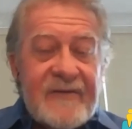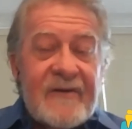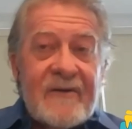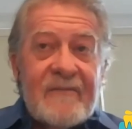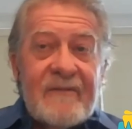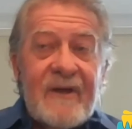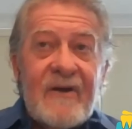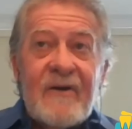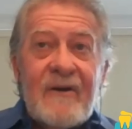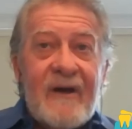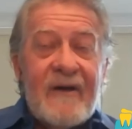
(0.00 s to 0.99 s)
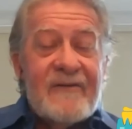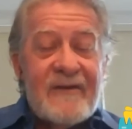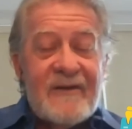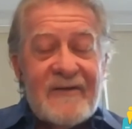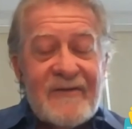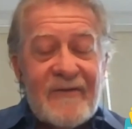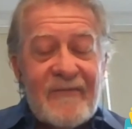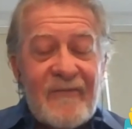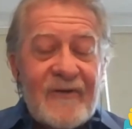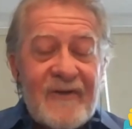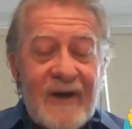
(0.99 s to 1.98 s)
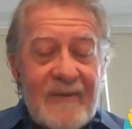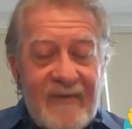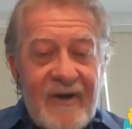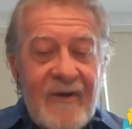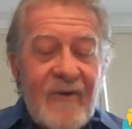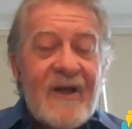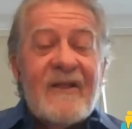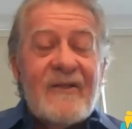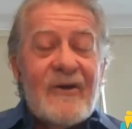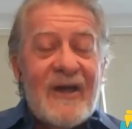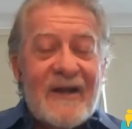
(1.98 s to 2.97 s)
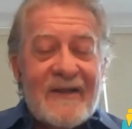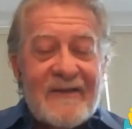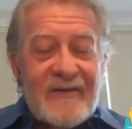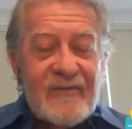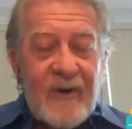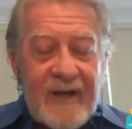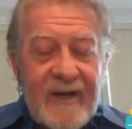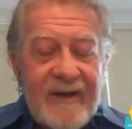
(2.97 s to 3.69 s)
it's a free time. Well, look at it this way.